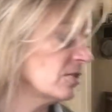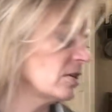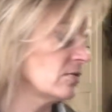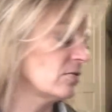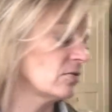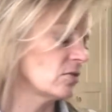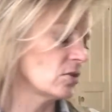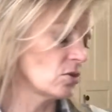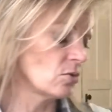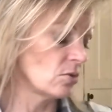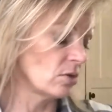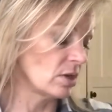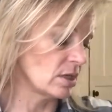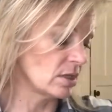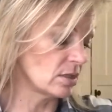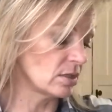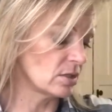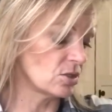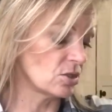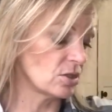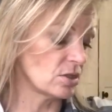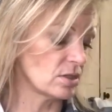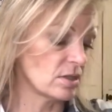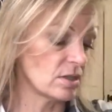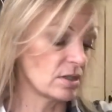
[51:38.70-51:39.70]
even though it is
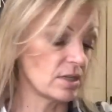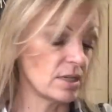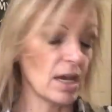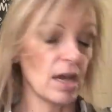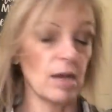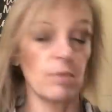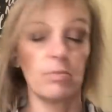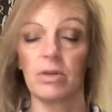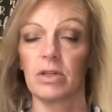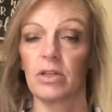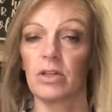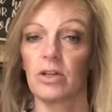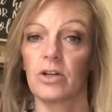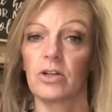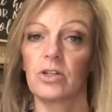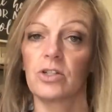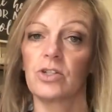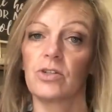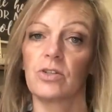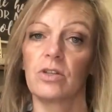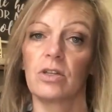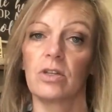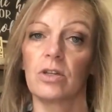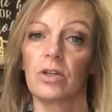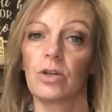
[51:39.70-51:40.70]
just a tad bit
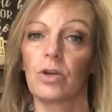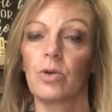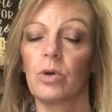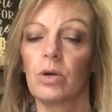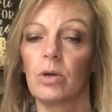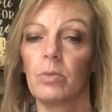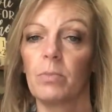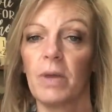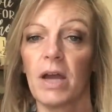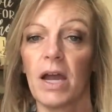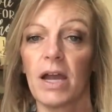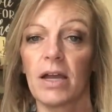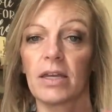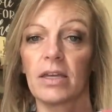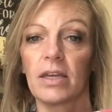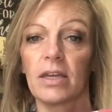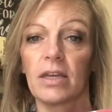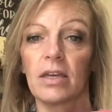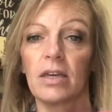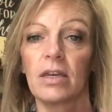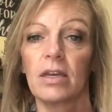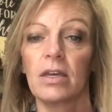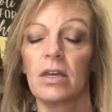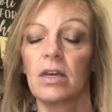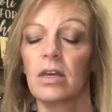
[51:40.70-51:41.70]
larger than the quilt
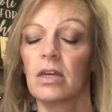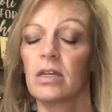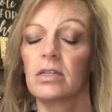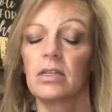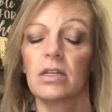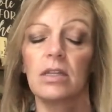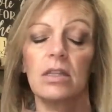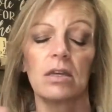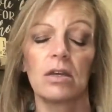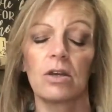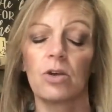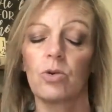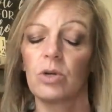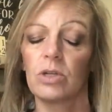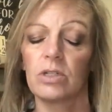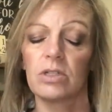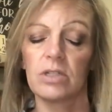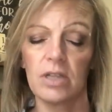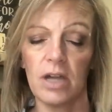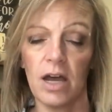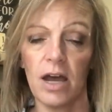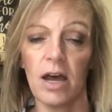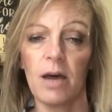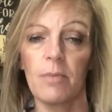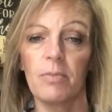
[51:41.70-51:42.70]
backing, than the quilt
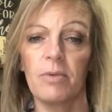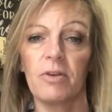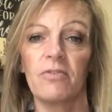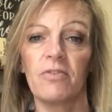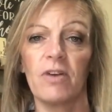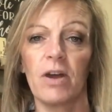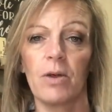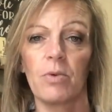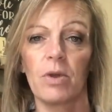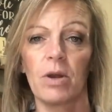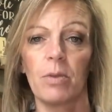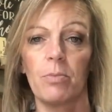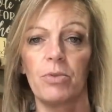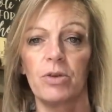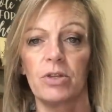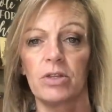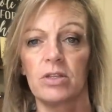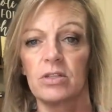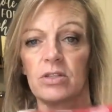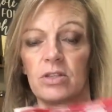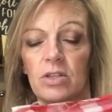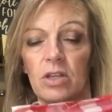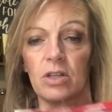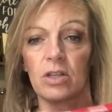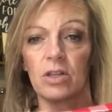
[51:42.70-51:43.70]
top. If I want to put
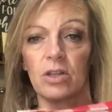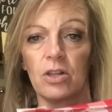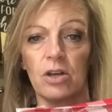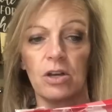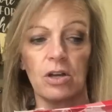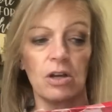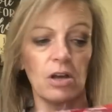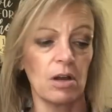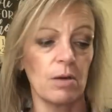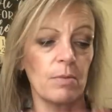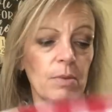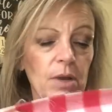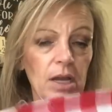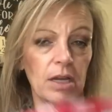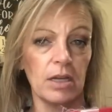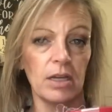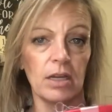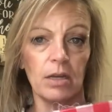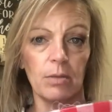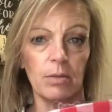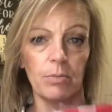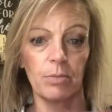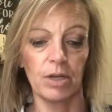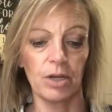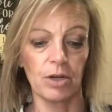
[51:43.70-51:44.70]
this on the long arm, I
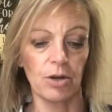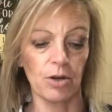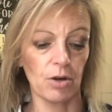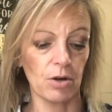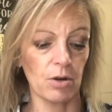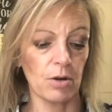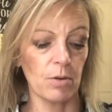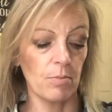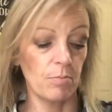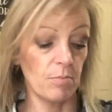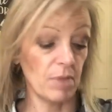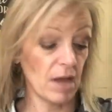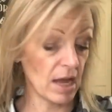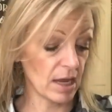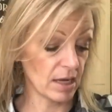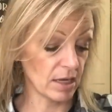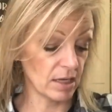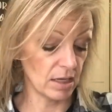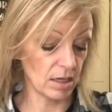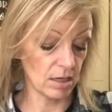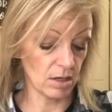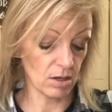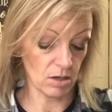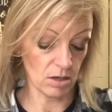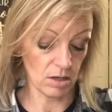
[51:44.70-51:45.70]
need a bigger
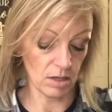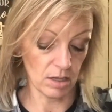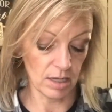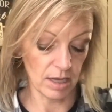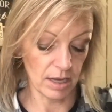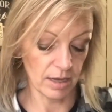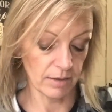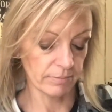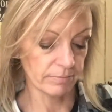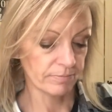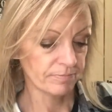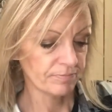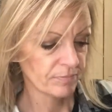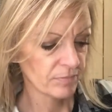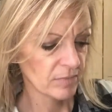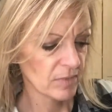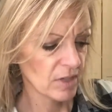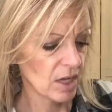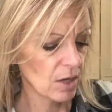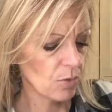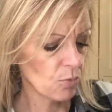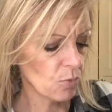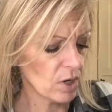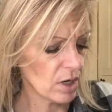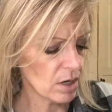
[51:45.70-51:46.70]
backing on that.
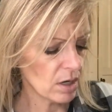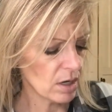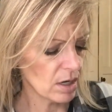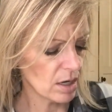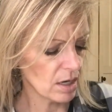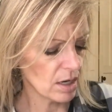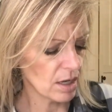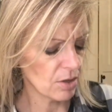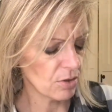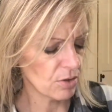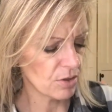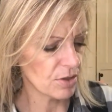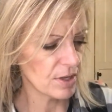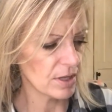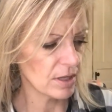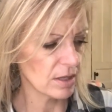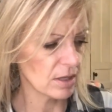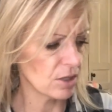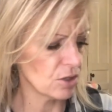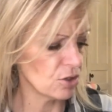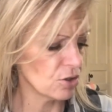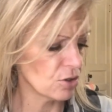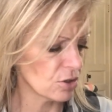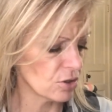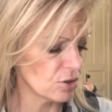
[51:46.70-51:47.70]
And one another thing
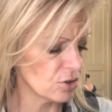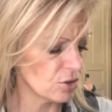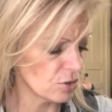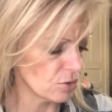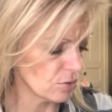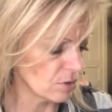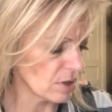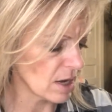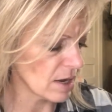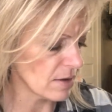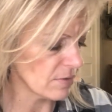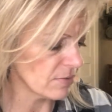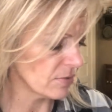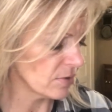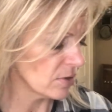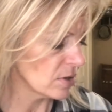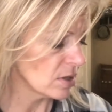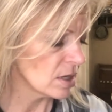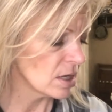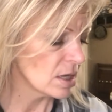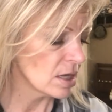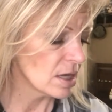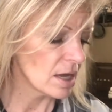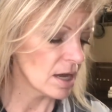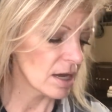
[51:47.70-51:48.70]
that you can do, and I've
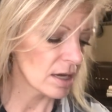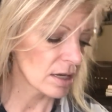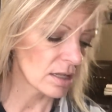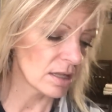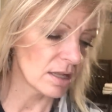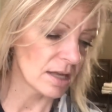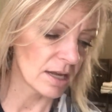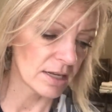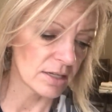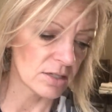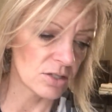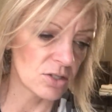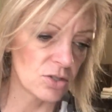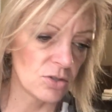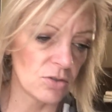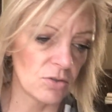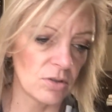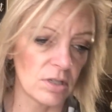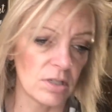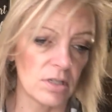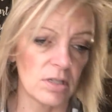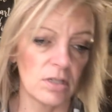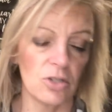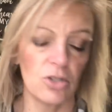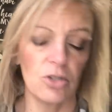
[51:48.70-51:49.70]
had clients do
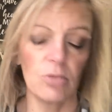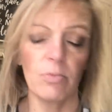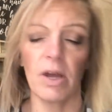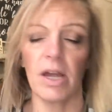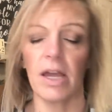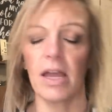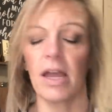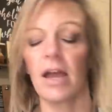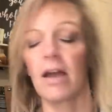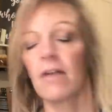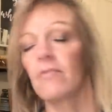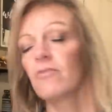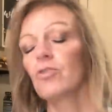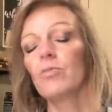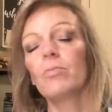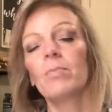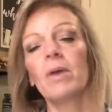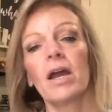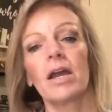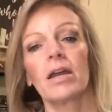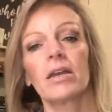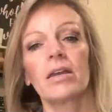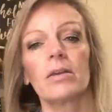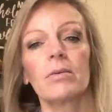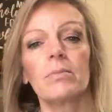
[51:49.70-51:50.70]
this, is you might have your
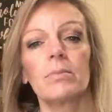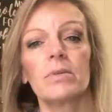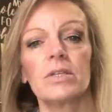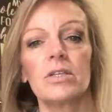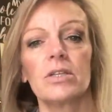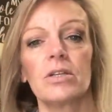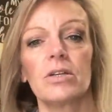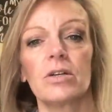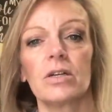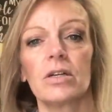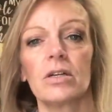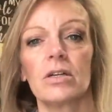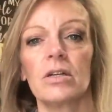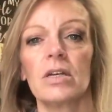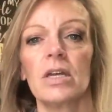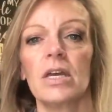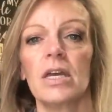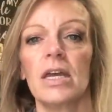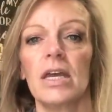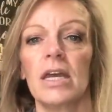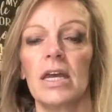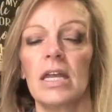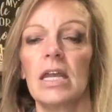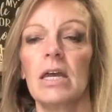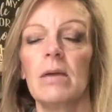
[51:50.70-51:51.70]
backing material,
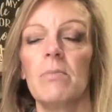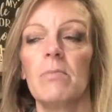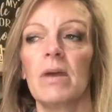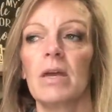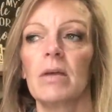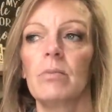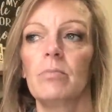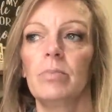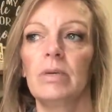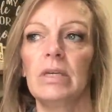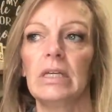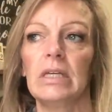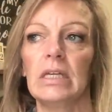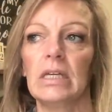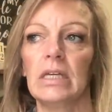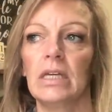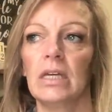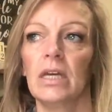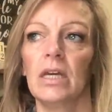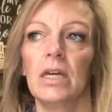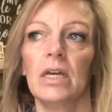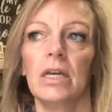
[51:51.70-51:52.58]
and it may be